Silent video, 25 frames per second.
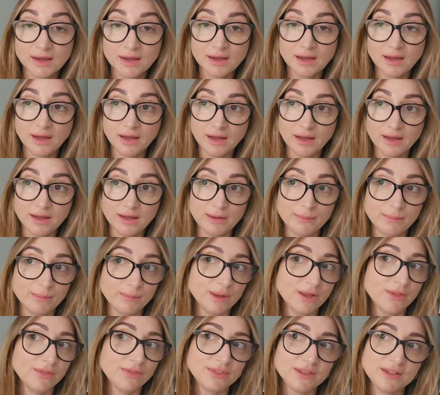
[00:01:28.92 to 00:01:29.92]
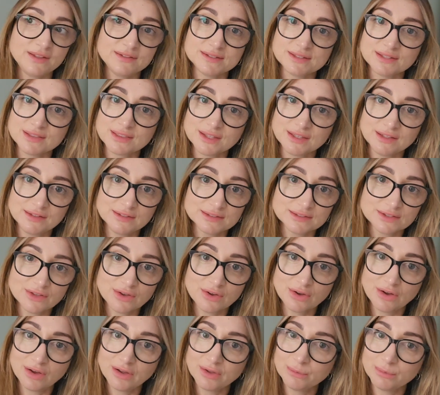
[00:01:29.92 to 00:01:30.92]
Um, and these are things
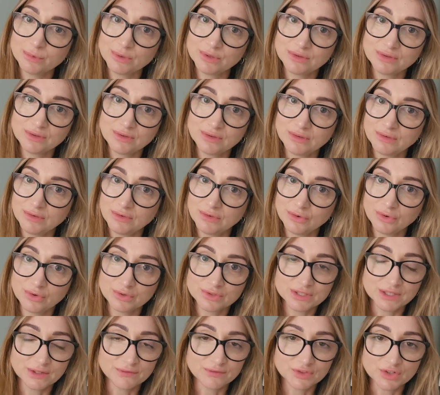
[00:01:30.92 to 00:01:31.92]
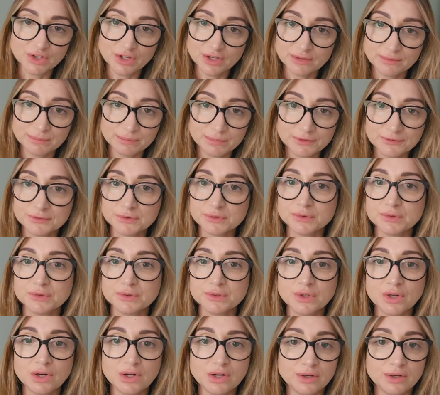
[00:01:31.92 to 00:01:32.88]
that I would not have done before.